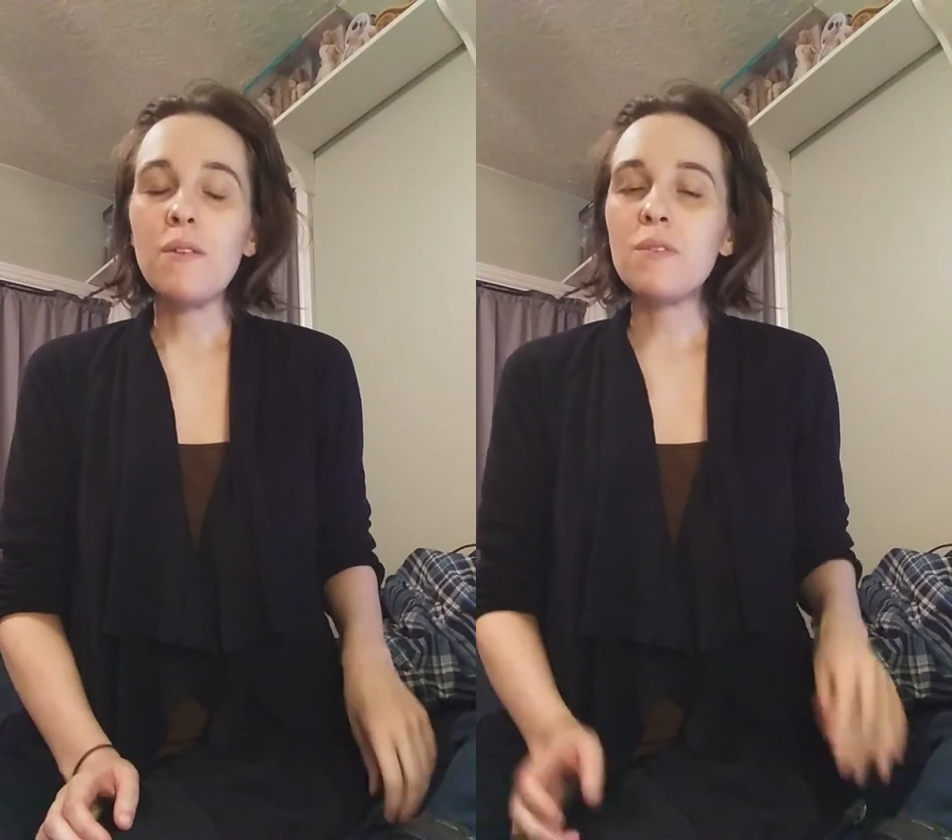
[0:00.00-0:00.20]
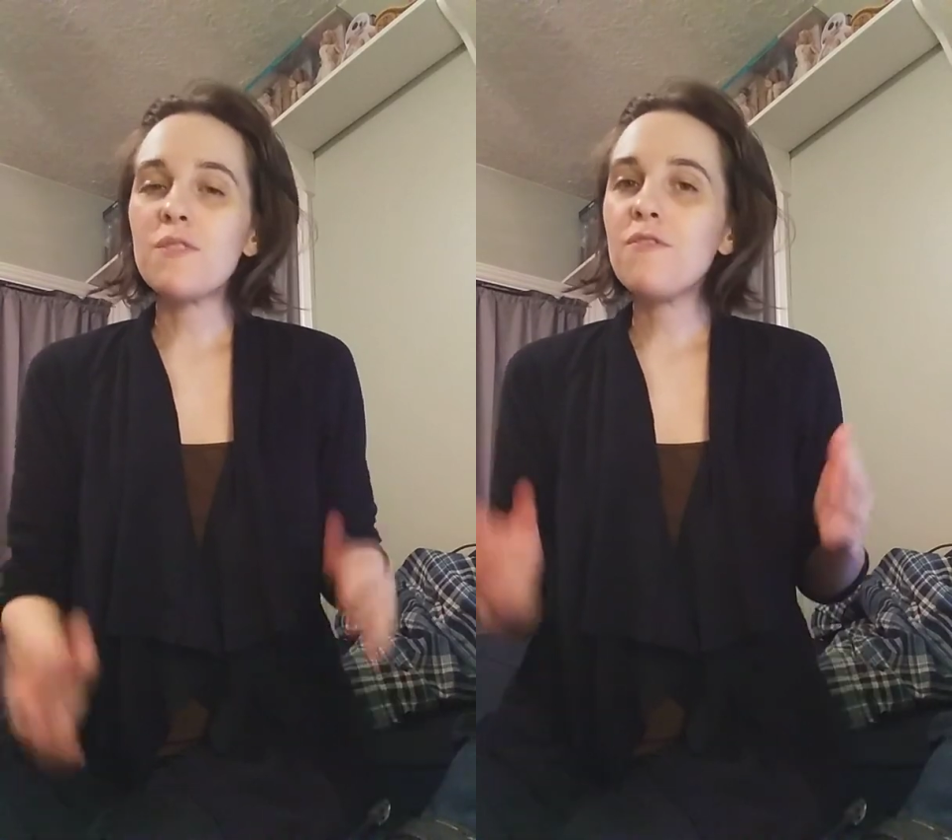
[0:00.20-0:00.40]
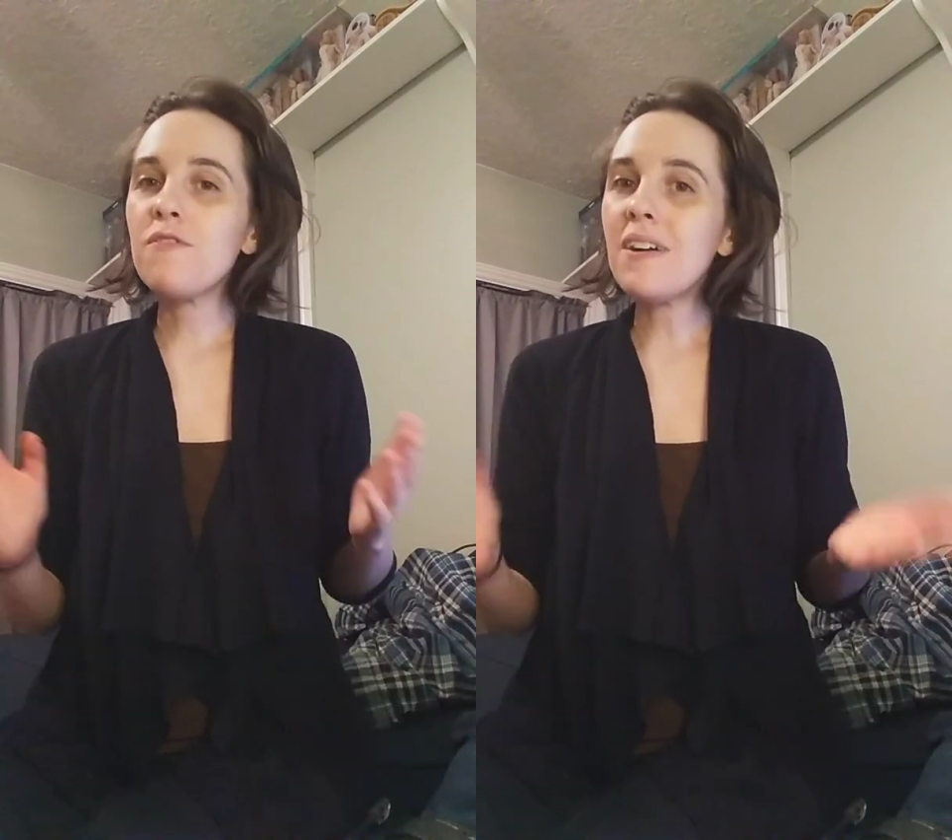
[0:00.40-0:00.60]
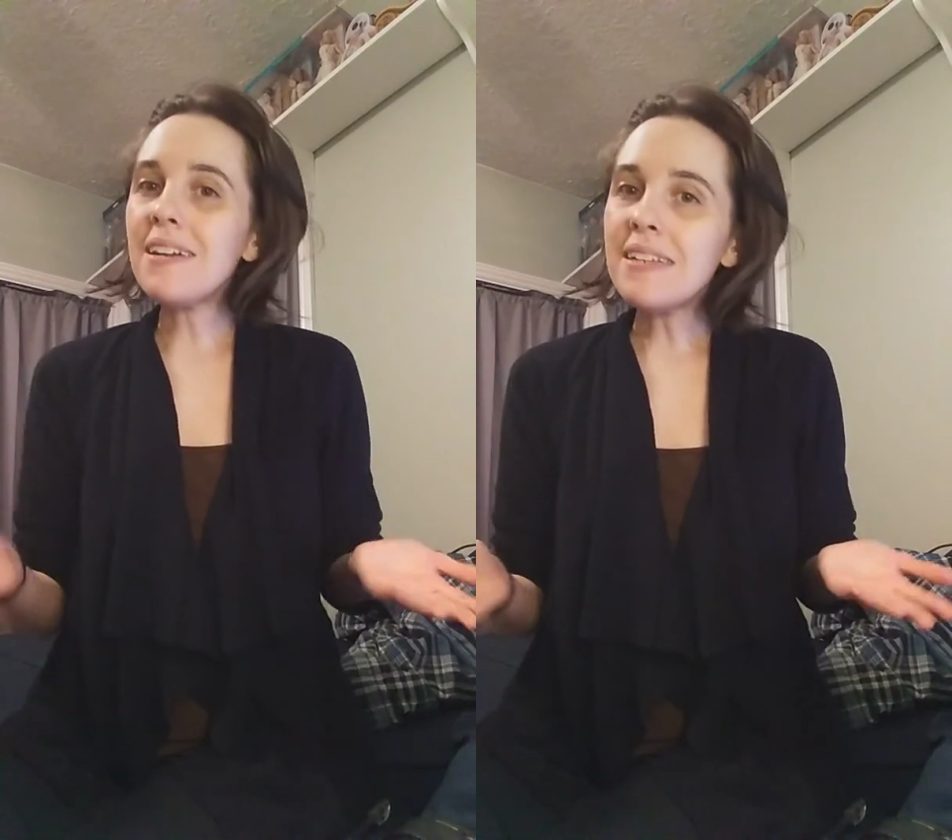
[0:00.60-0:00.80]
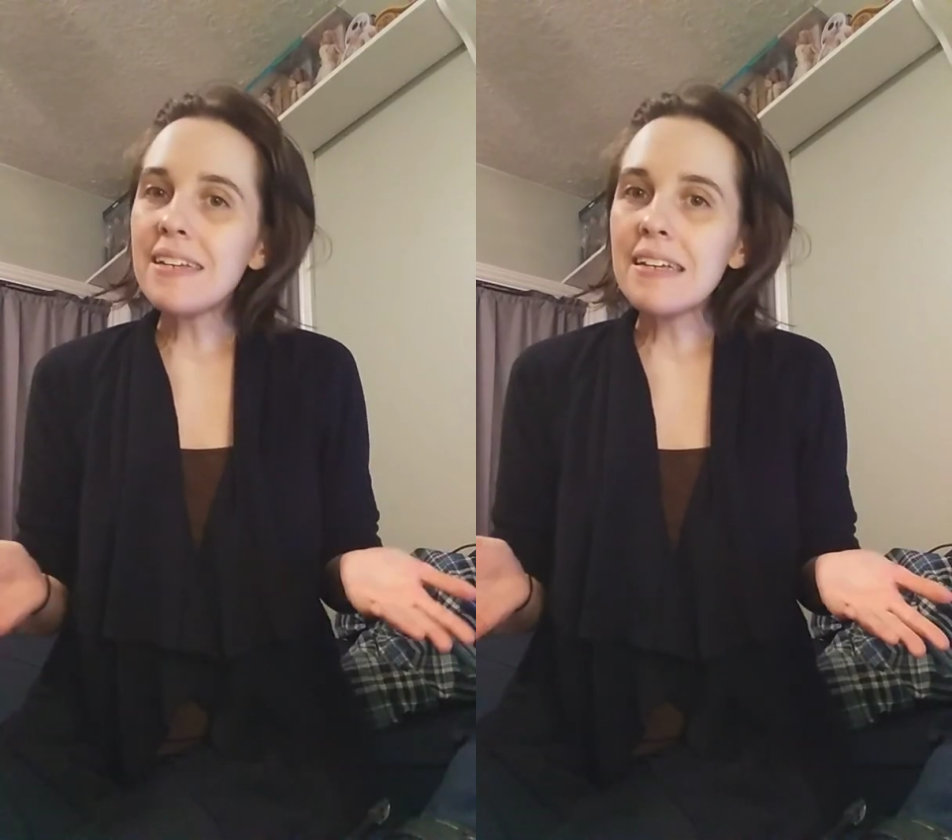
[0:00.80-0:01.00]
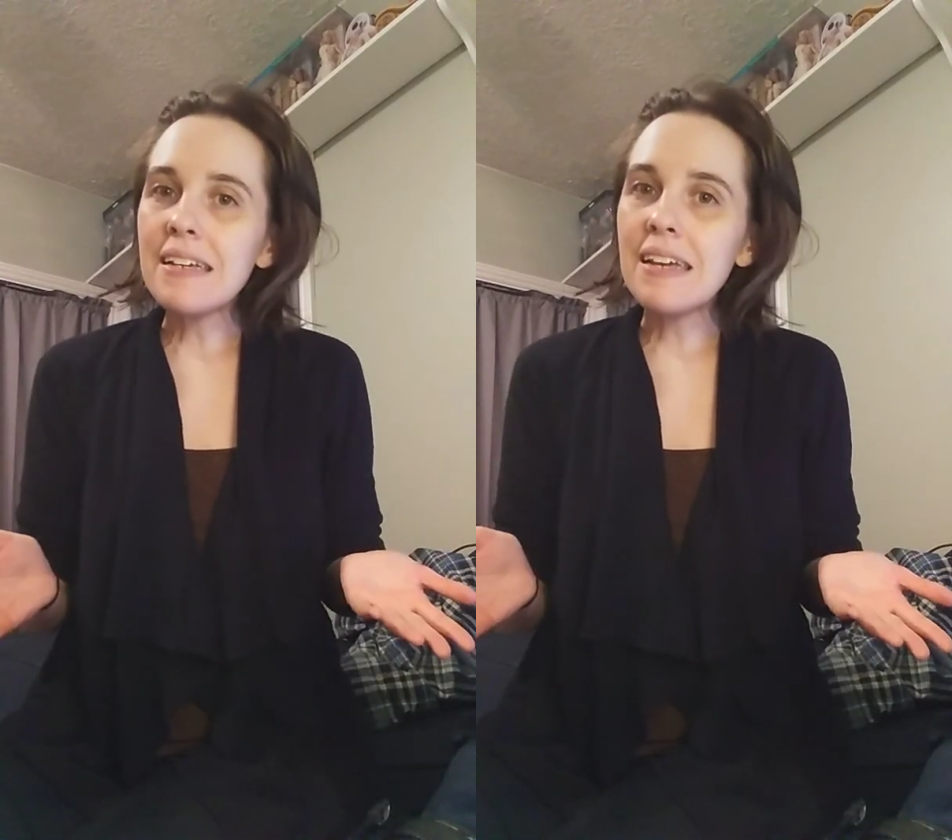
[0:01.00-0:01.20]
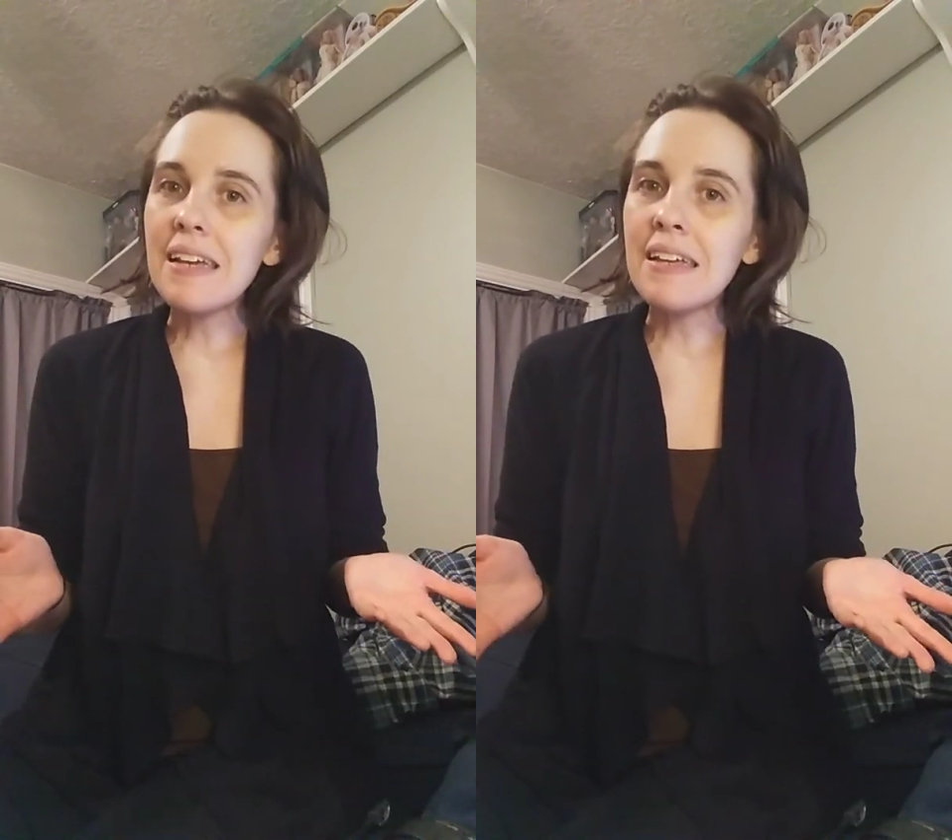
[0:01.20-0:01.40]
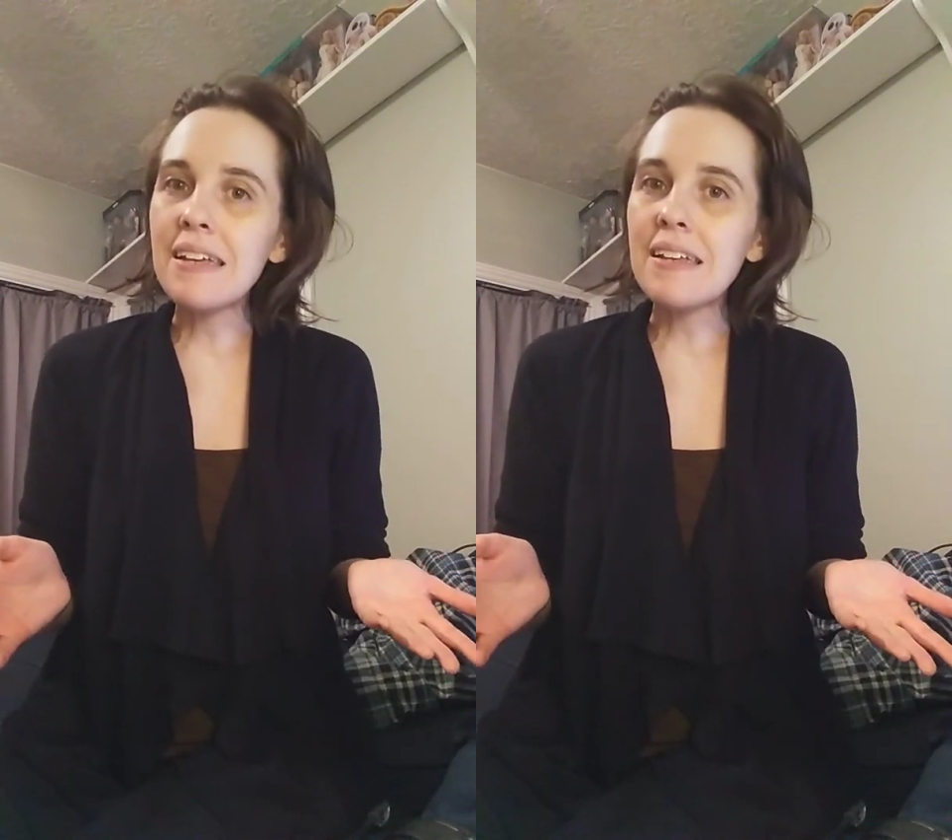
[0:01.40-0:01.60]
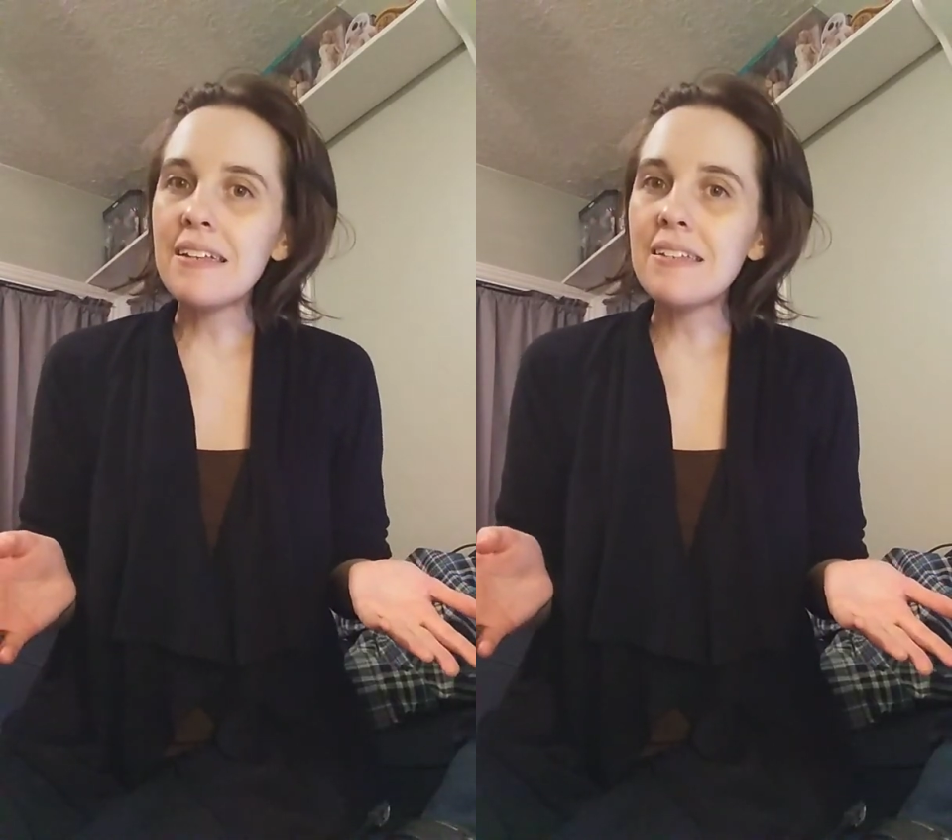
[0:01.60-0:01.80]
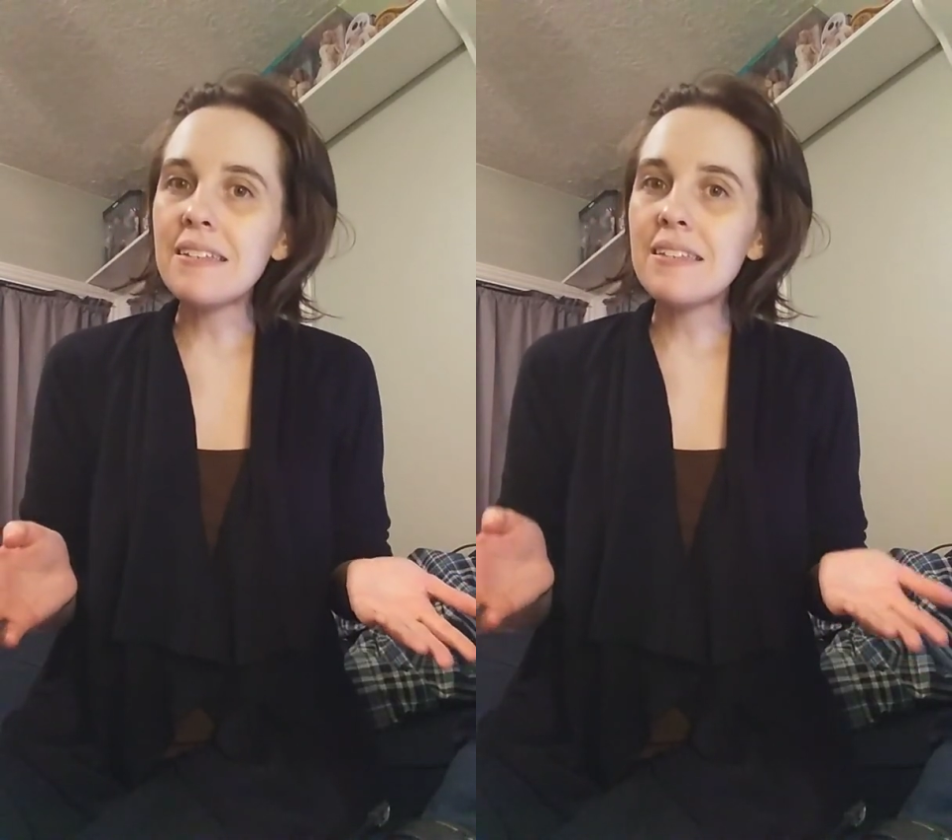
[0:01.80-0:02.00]
And what's funny
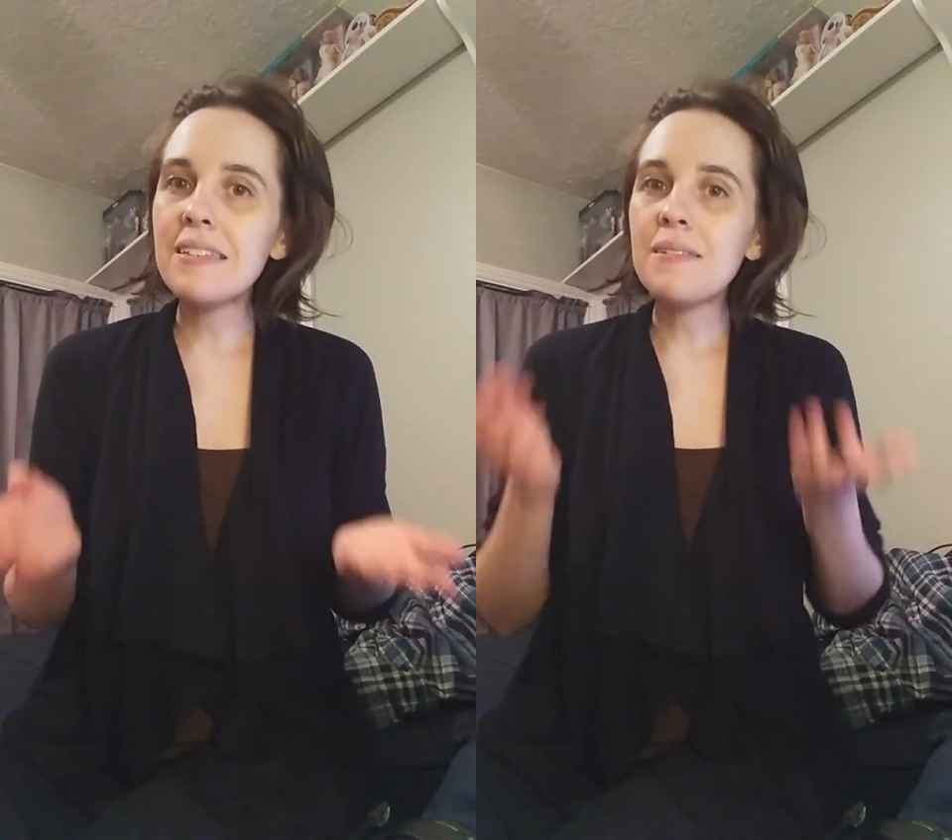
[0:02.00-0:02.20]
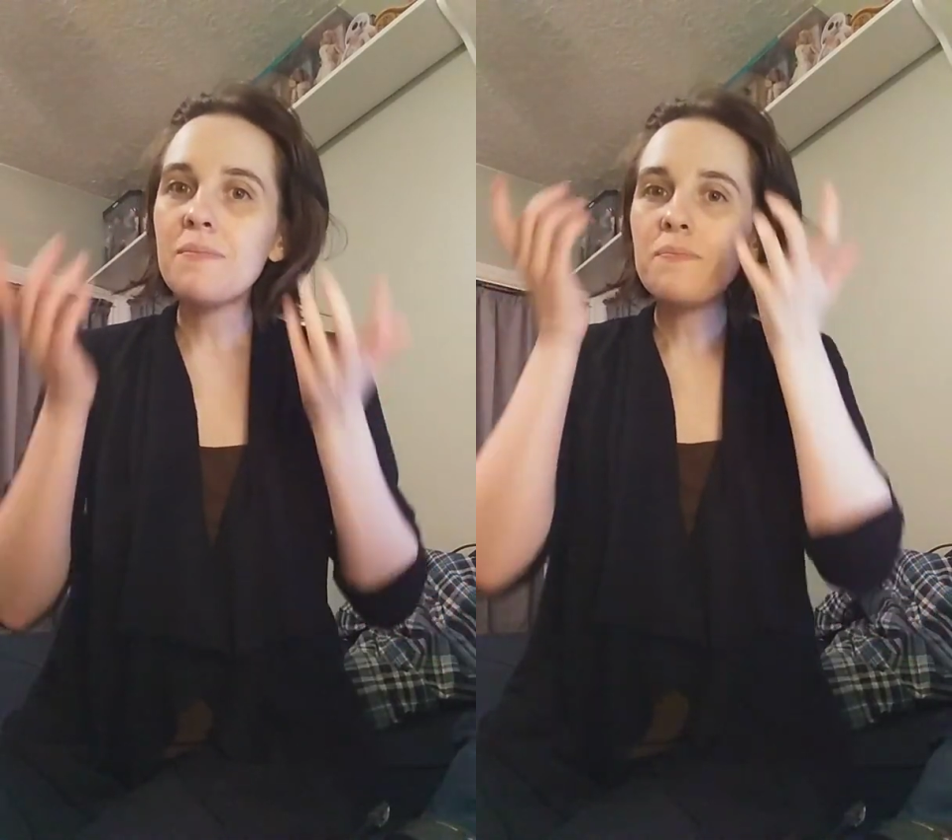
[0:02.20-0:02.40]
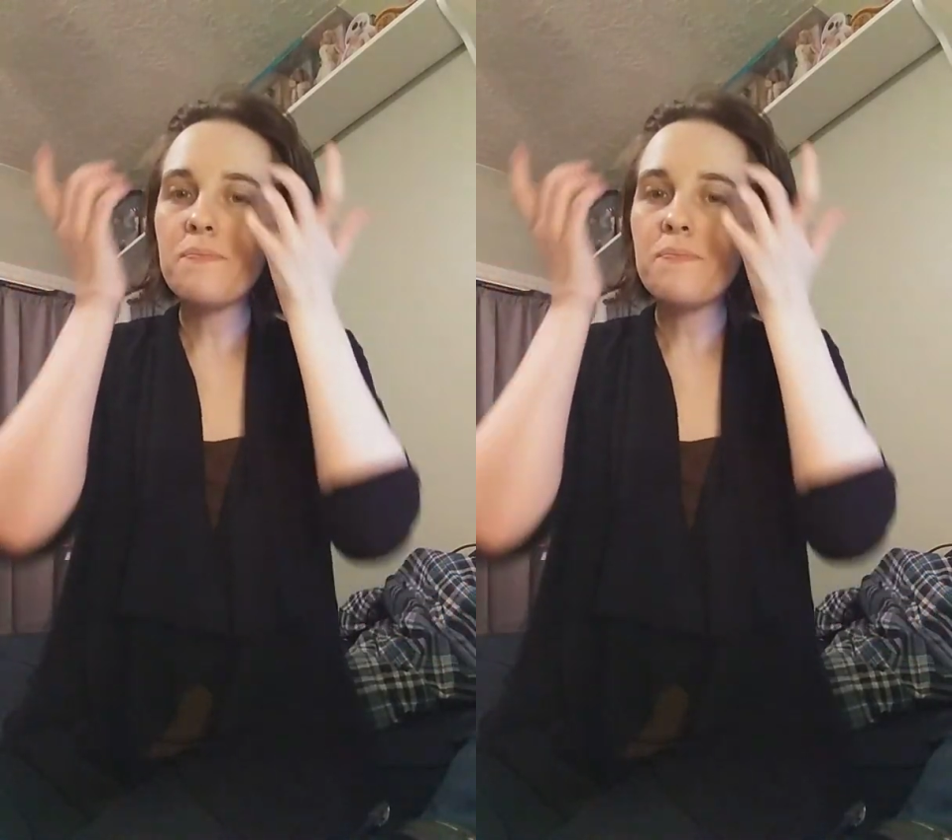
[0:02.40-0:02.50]
is